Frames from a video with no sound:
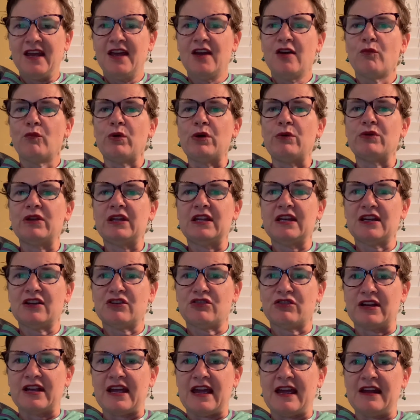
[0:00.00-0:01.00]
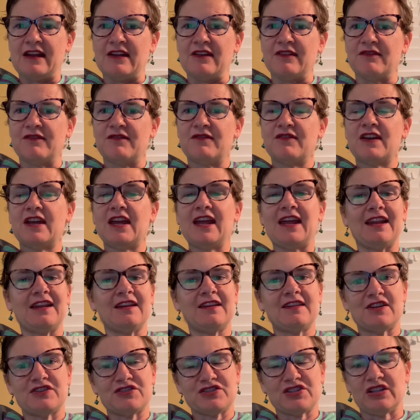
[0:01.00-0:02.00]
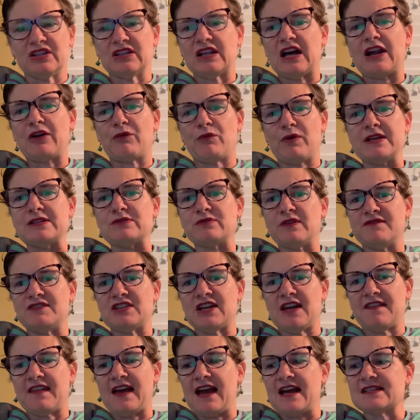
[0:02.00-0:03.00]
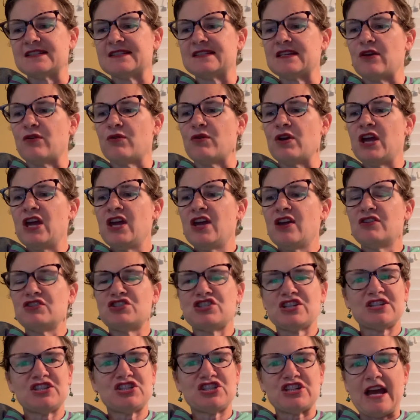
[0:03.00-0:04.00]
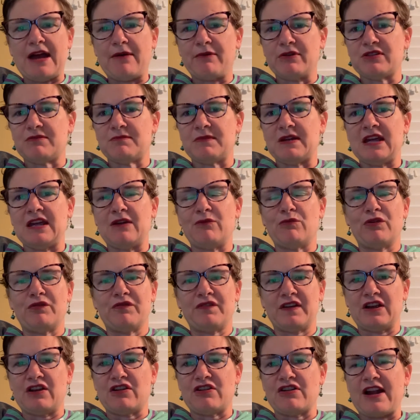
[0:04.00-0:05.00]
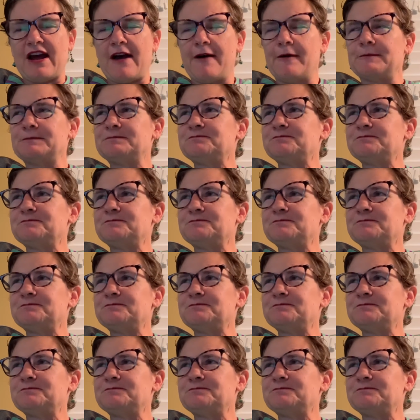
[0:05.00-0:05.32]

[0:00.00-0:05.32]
We would get creative, and there's a lot of ways we've done that. So just chat with me. We'll figure it out.